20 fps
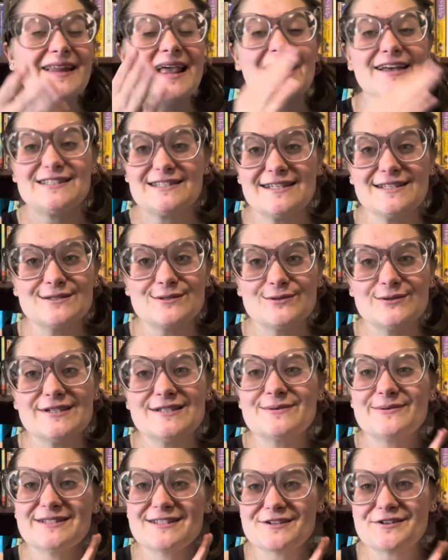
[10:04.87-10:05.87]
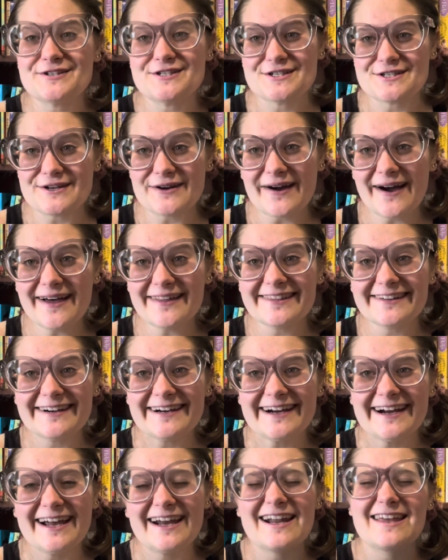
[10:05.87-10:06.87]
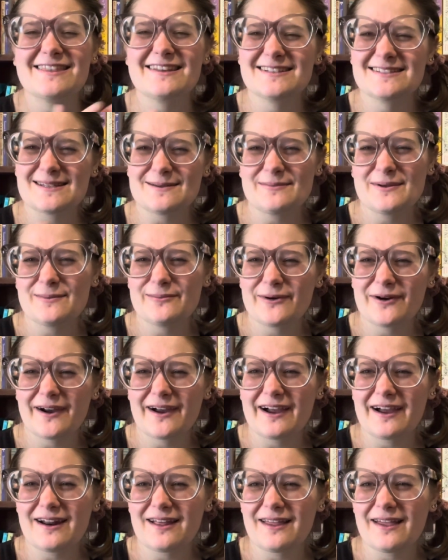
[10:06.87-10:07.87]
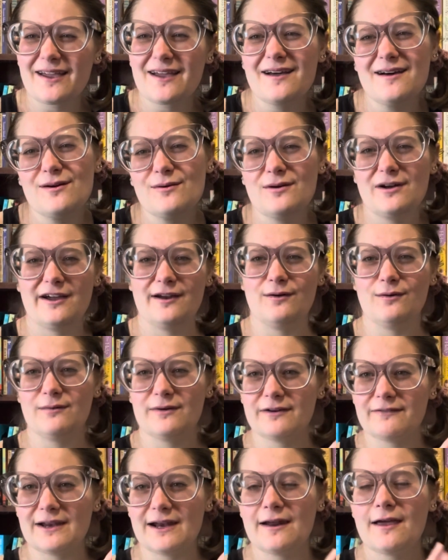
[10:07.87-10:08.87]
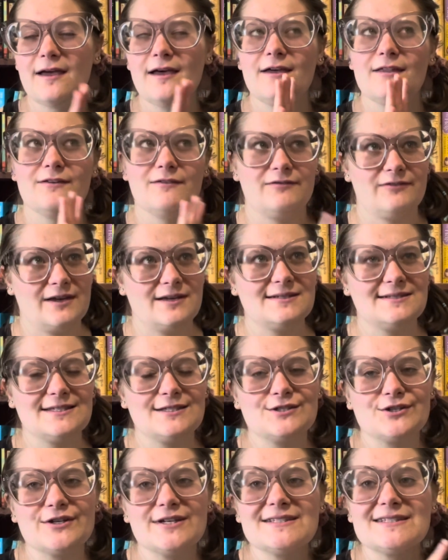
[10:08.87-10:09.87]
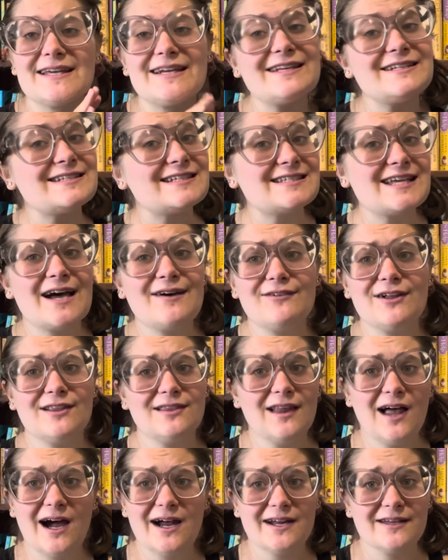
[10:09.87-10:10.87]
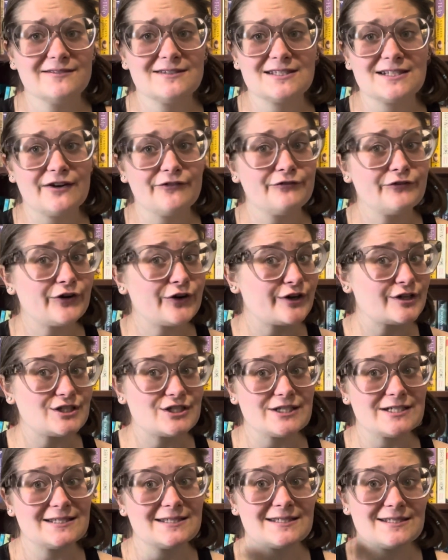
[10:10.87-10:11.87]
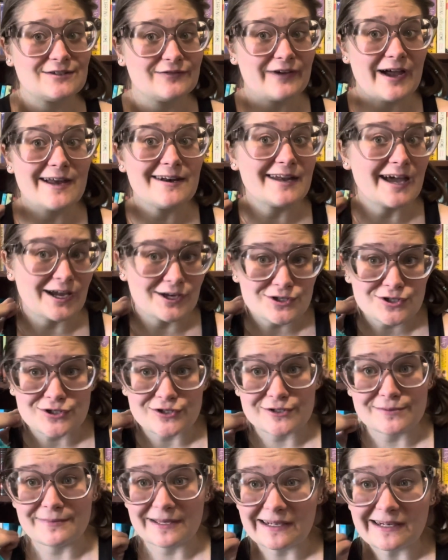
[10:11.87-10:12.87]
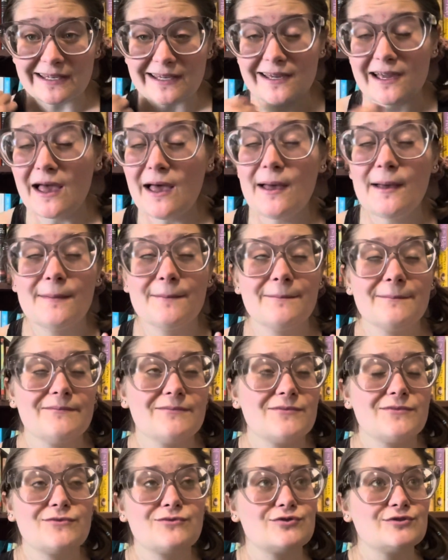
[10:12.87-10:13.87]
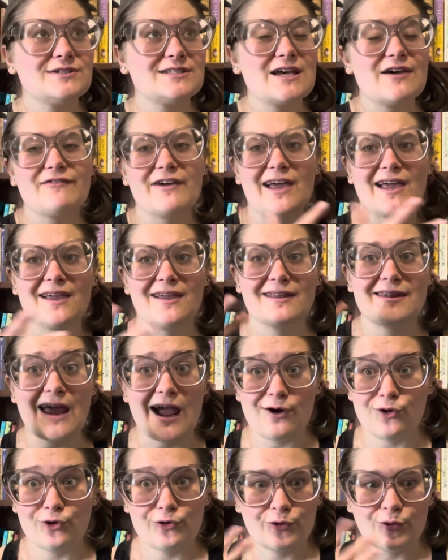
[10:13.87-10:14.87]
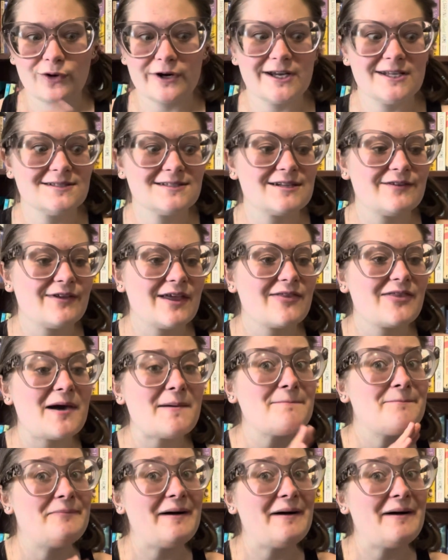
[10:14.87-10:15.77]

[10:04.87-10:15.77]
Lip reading: C.S. Lewis was a Christian author, and I think some people are kind of like, oh, well, I don't want to read the fantasy series. And it does have a lot of stuff for Christians to find extra meaning through stuff, and allegory and stuff like that.